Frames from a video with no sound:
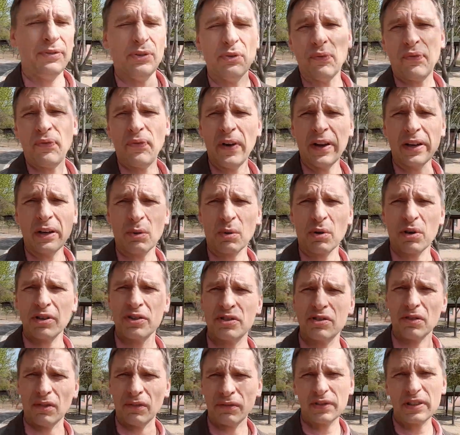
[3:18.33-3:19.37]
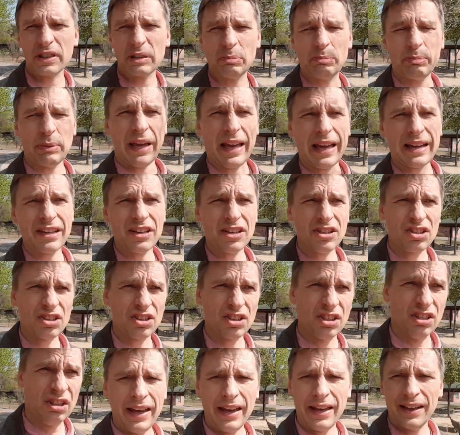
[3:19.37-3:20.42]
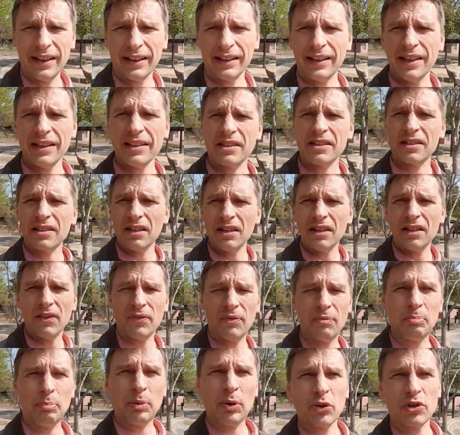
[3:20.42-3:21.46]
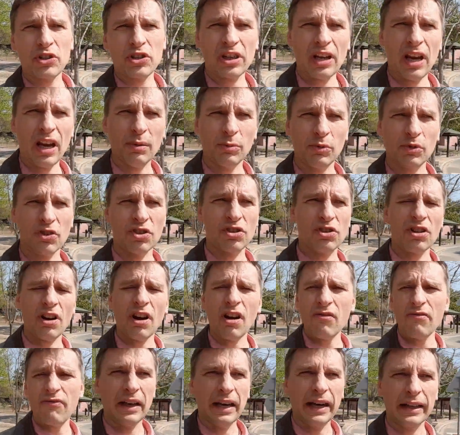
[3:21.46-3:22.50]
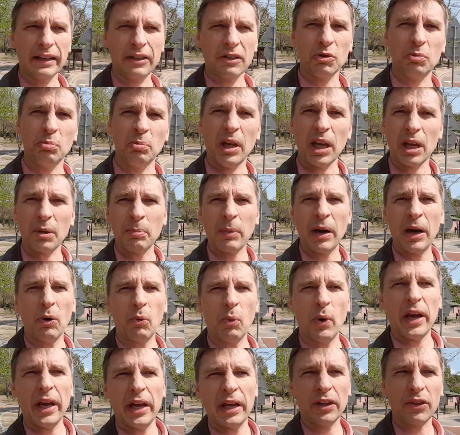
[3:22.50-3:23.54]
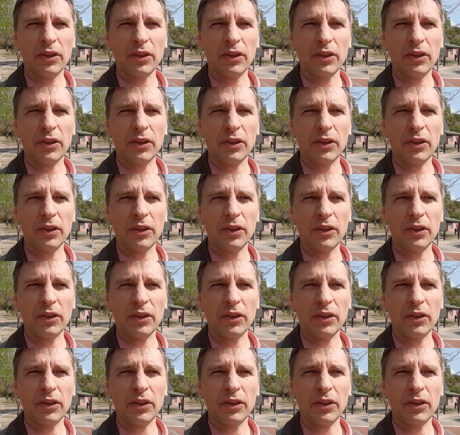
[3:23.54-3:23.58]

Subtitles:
few funny words of Spanish, and I guess if push came to shove, I could make my way